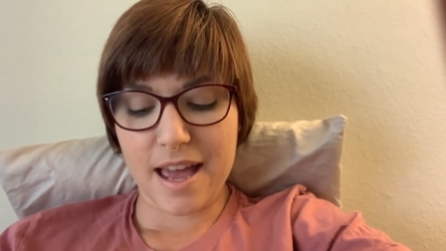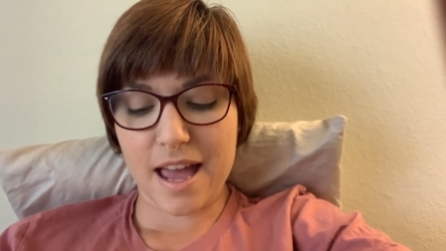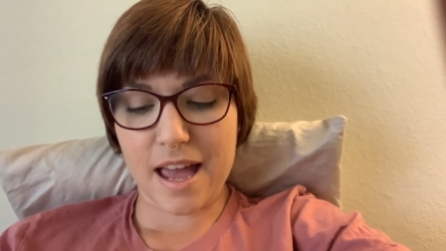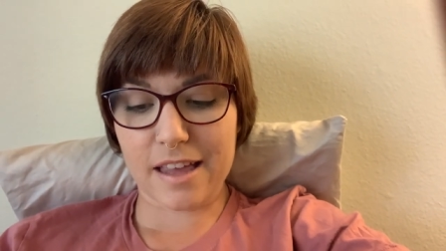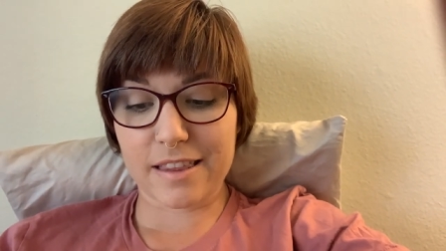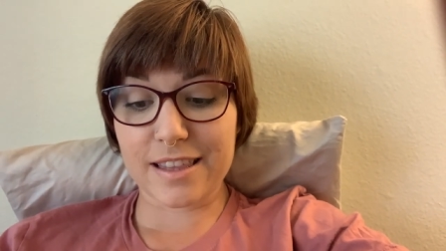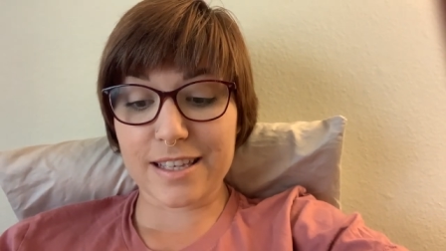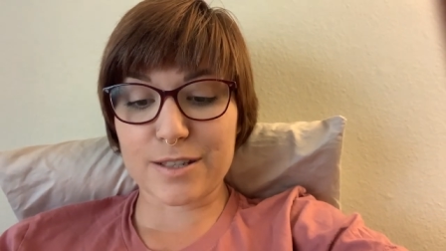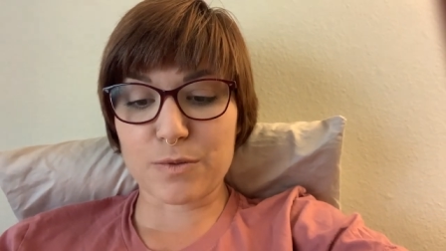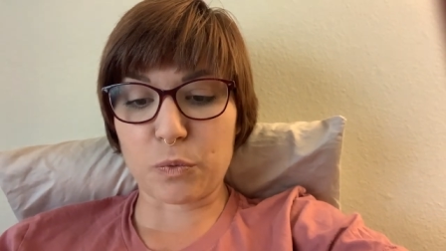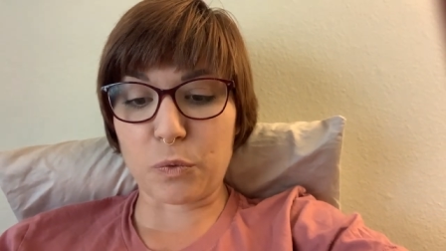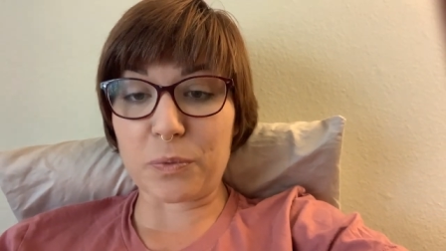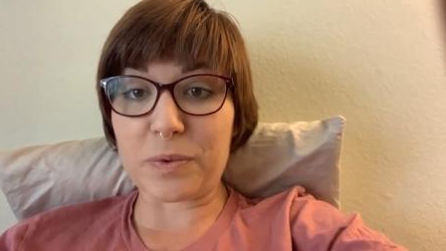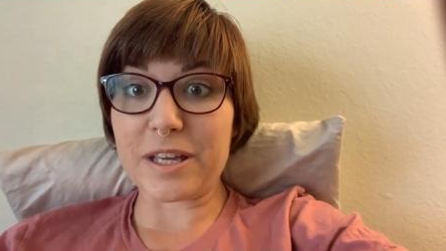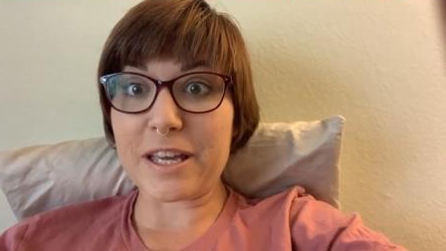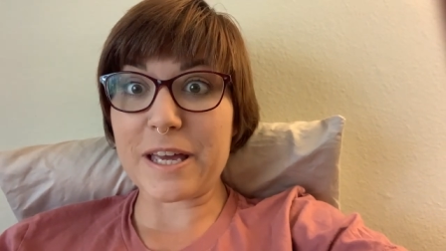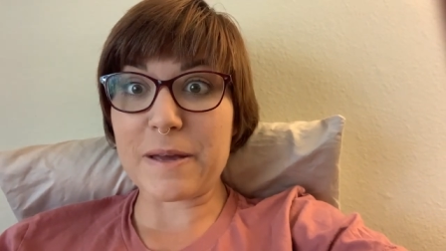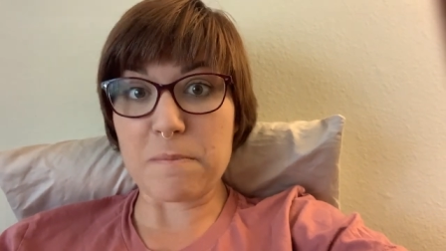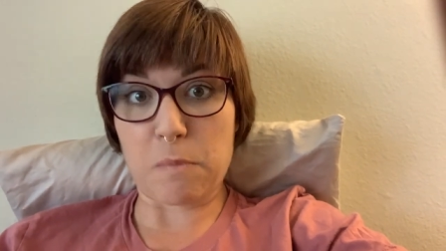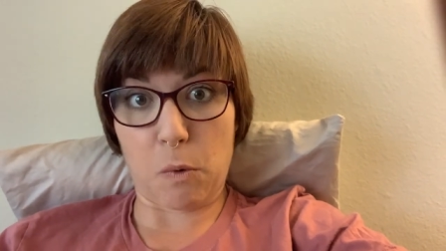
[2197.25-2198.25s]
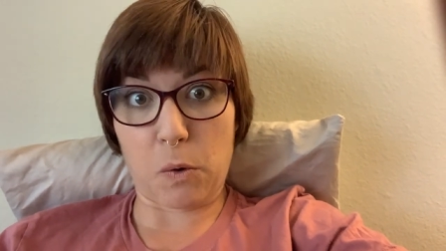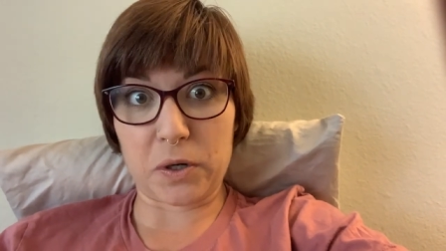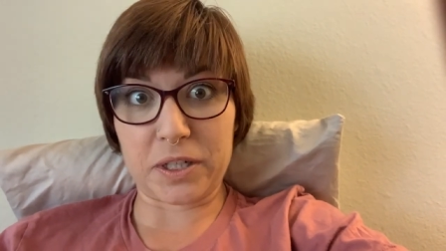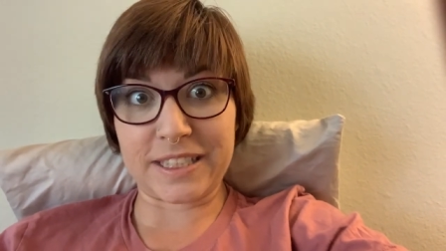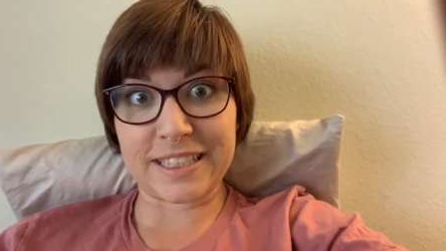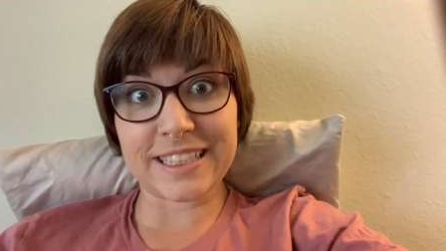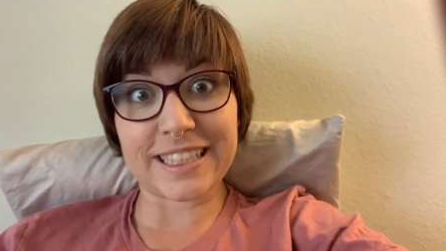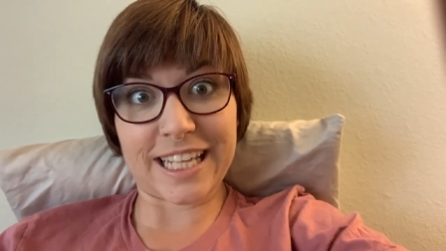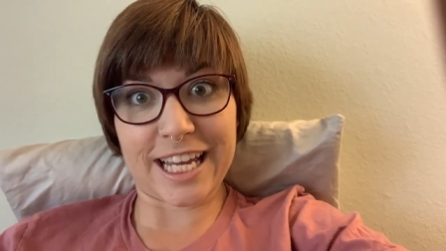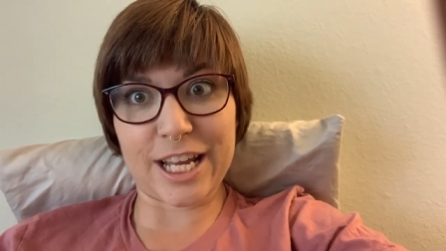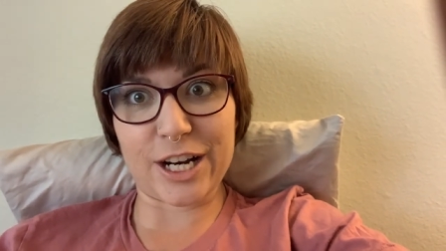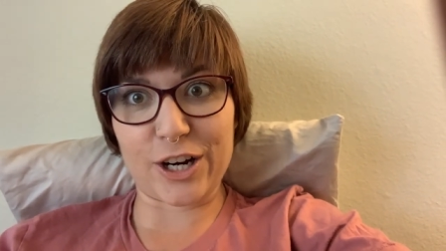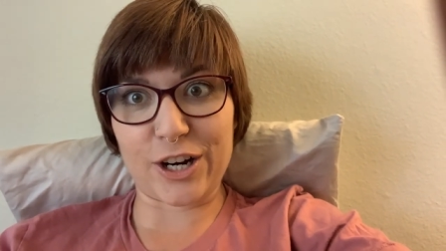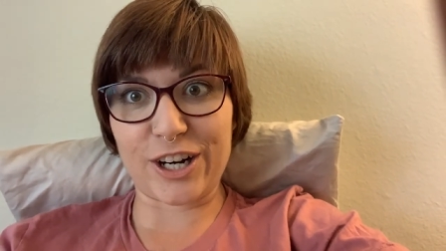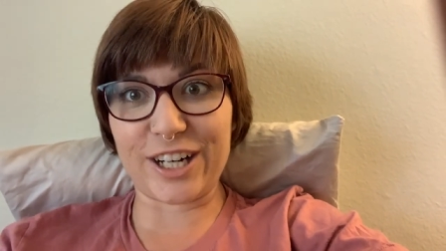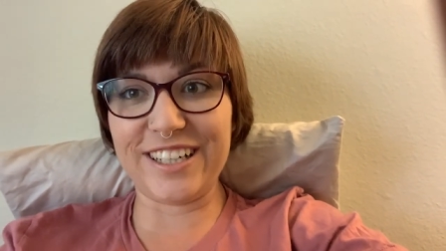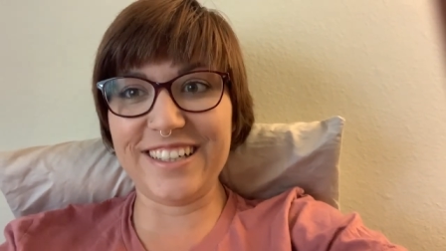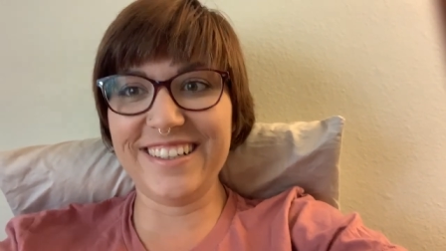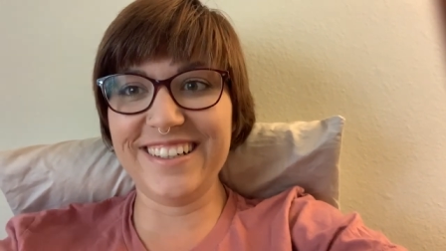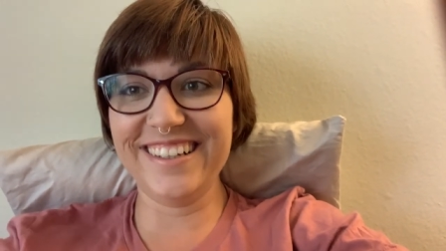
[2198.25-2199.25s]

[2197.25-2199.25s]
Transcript: and this will be important later.